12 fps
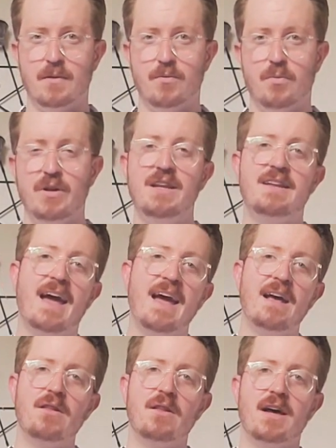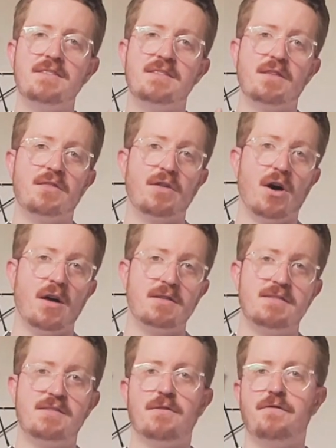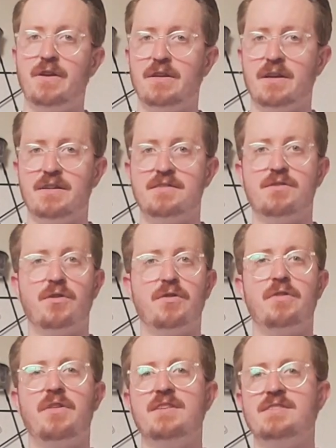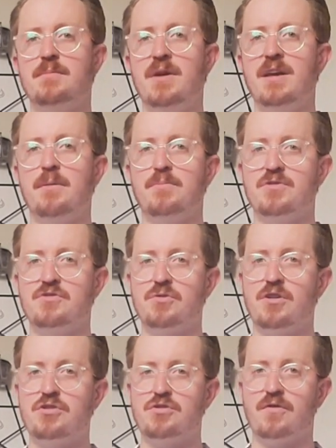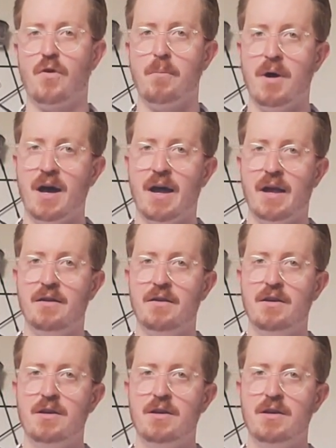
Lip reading: We need to analyze the thoughts, the feelings, and all the things that make up the structure of our mind